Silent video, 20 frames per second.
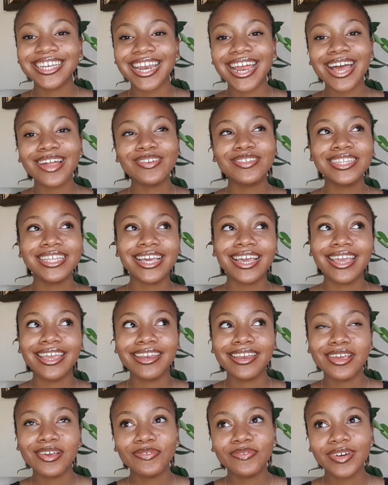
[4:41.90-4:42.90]
that I don't think I
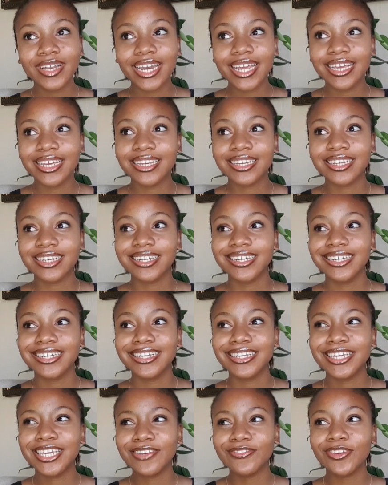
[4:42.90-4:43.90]
can ever like
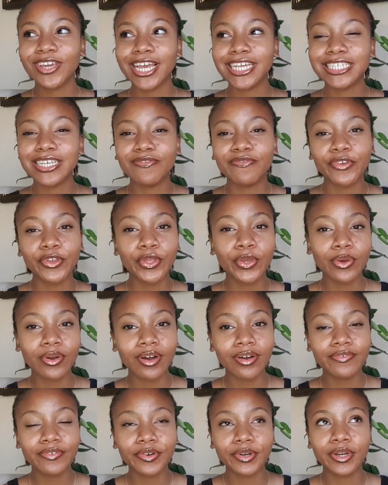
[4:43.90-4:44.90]
give you guys a video
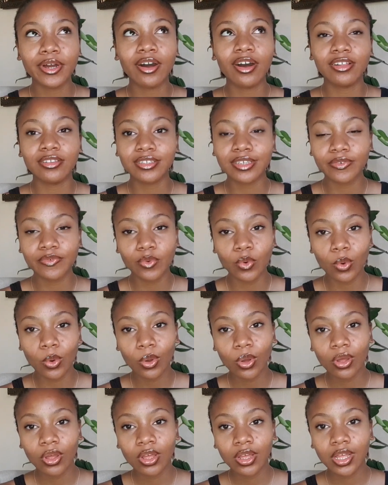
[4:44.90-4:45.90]
of or an answer
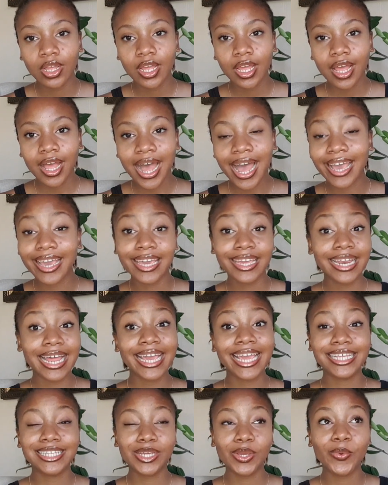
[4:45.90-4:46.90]
for. I I
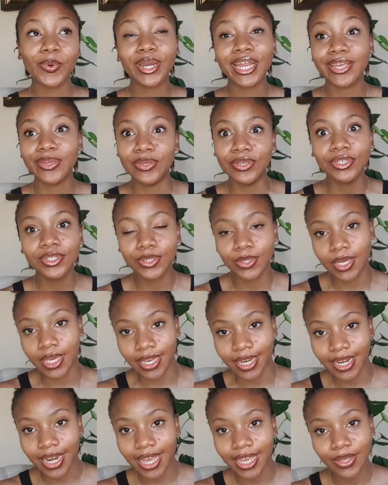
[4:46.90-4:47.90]
can tell you what I used to
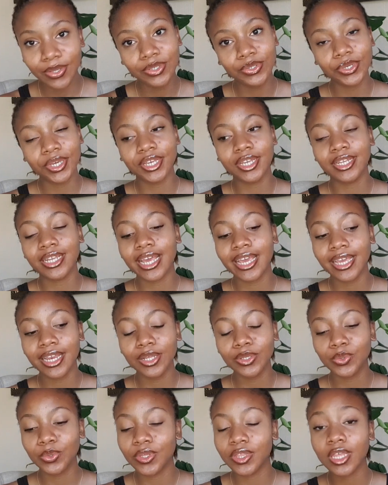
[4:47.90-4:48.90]
edit. I used to edit. I
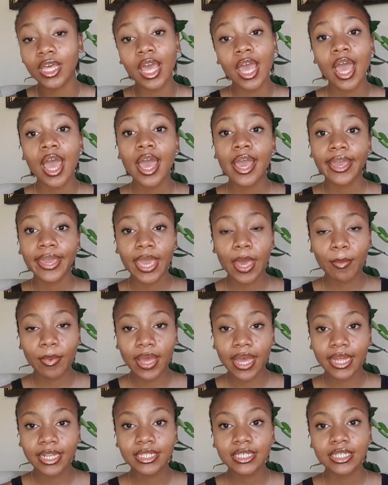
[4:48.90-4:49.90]
edit with
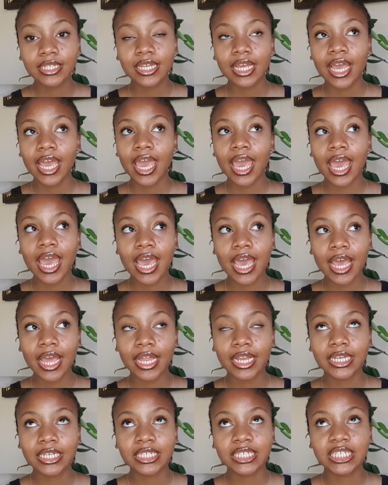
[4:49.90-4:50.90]
CapCut
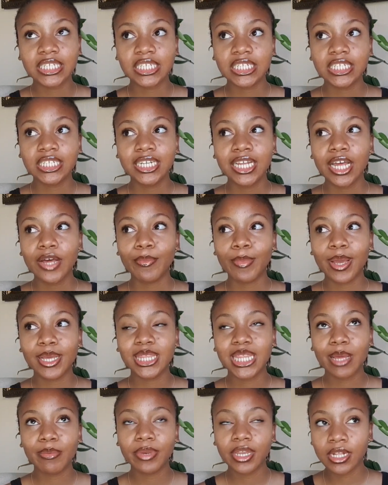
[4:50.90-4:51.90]
and my
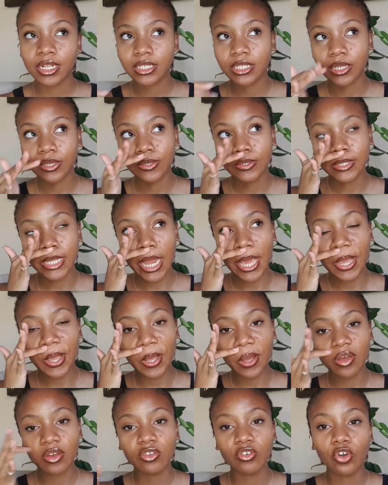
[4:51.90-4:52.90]
thumbnails. I use like,
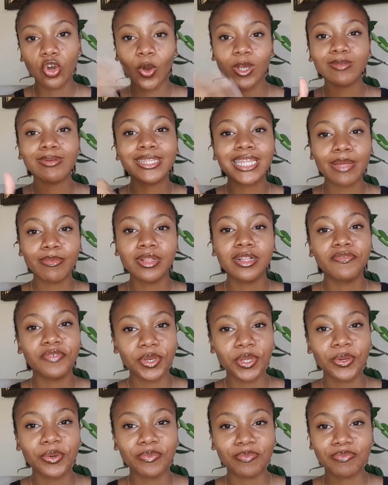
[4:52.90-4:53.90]
go watch my thumbnail
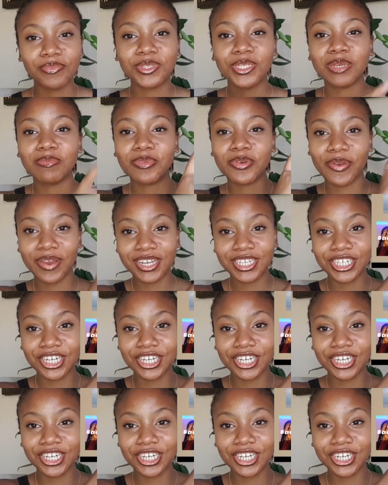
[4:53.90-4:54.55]
video. It's gonna be right